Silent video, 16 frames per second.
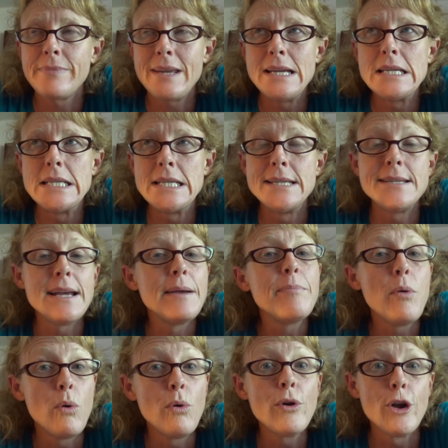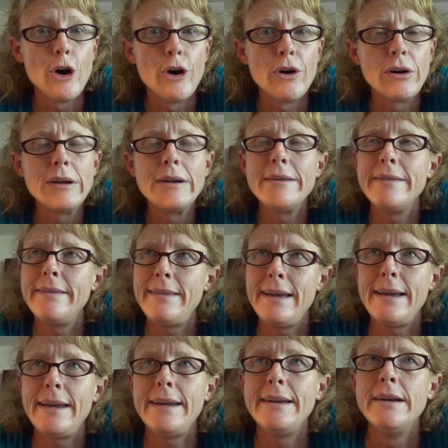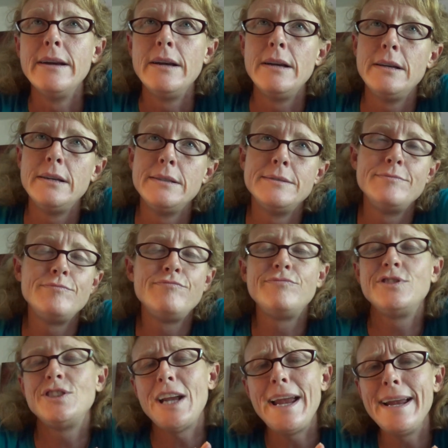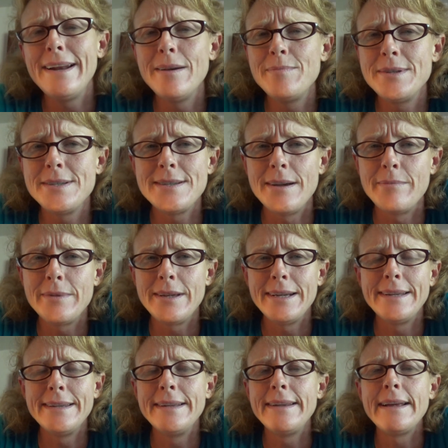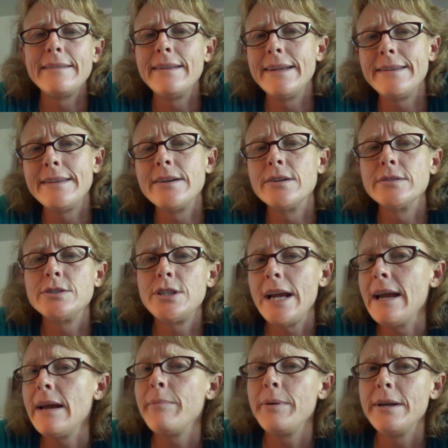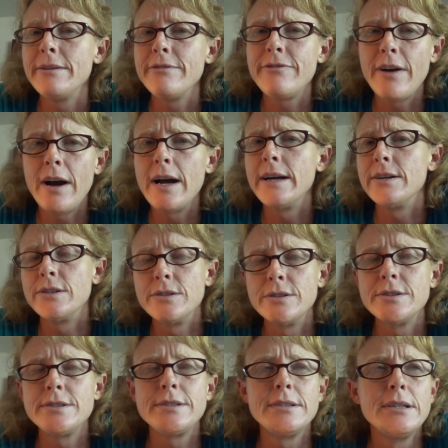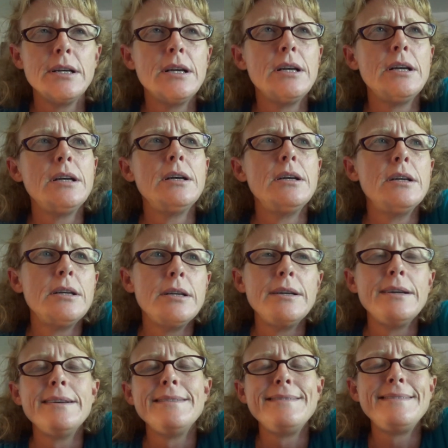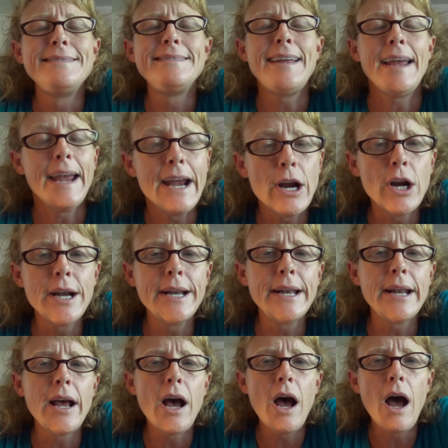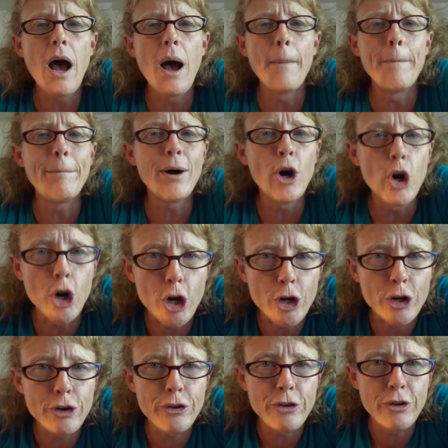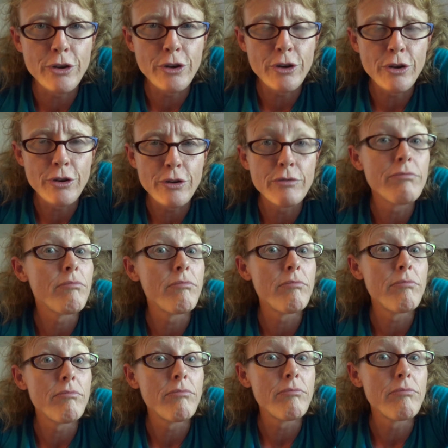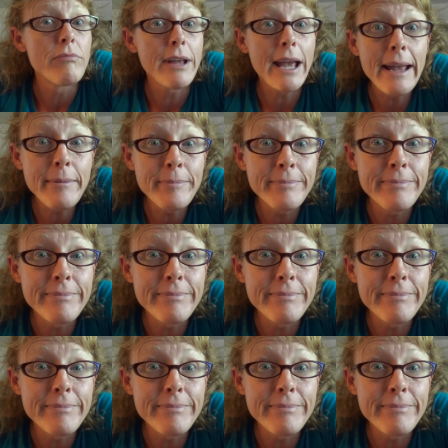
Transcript: it's a poor dog that they chain up to something and then they let their champion fighters tear it apart. Okay?